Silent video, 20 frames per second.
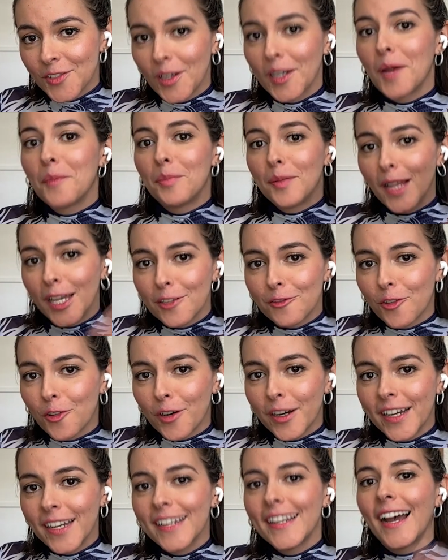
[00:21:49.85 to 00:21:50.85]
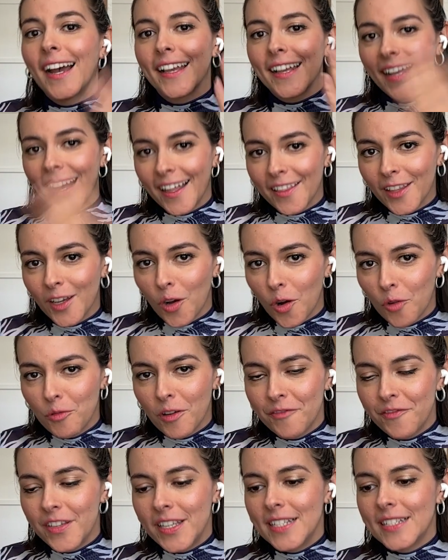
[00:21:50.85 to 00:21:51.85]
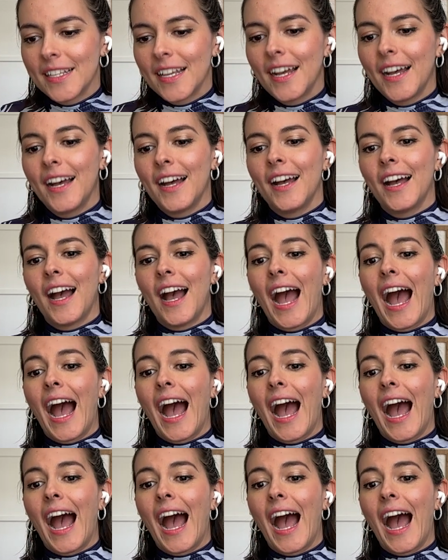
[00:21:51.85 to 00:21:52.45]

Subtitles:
So I applied for it. I got the O1 visa.